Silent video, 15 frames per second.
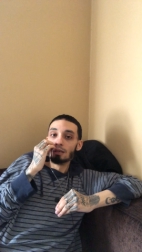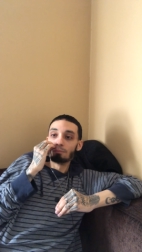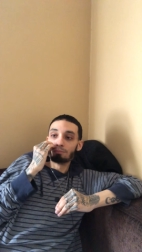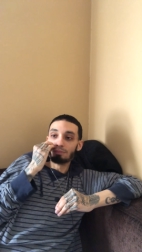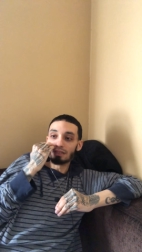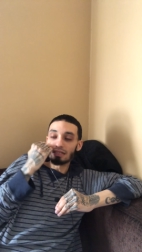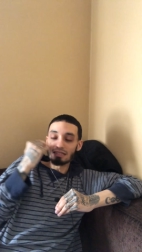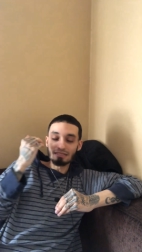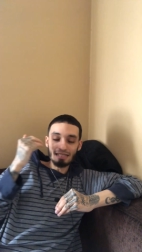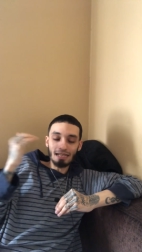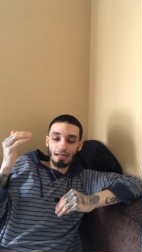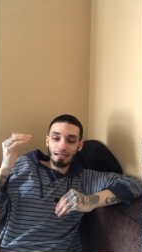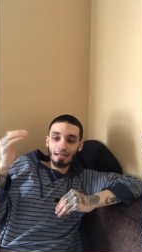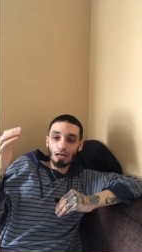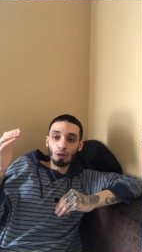because they
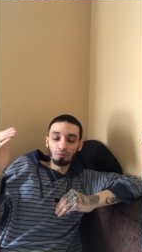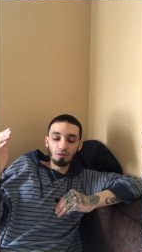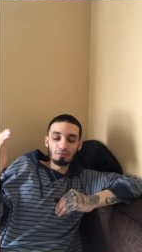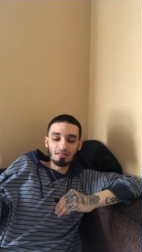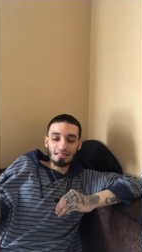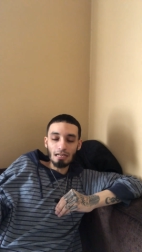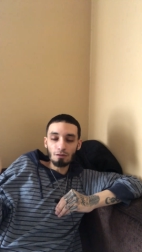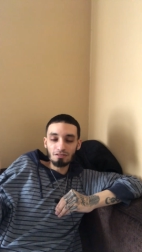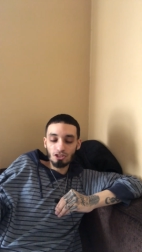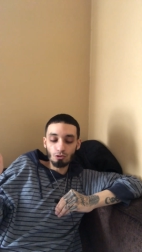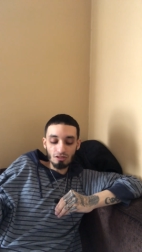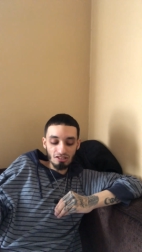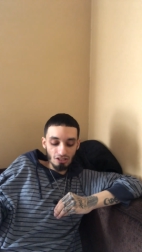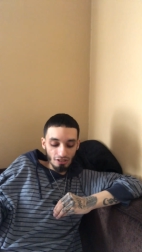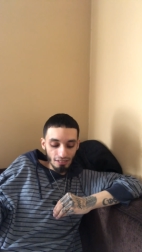got to help themselves to
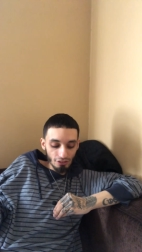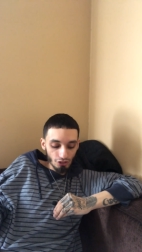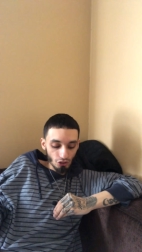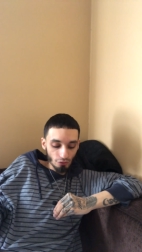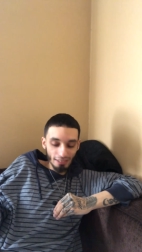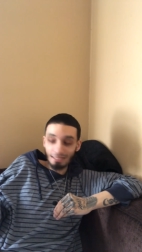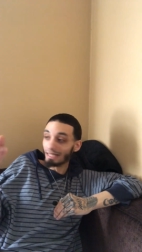a certain degree.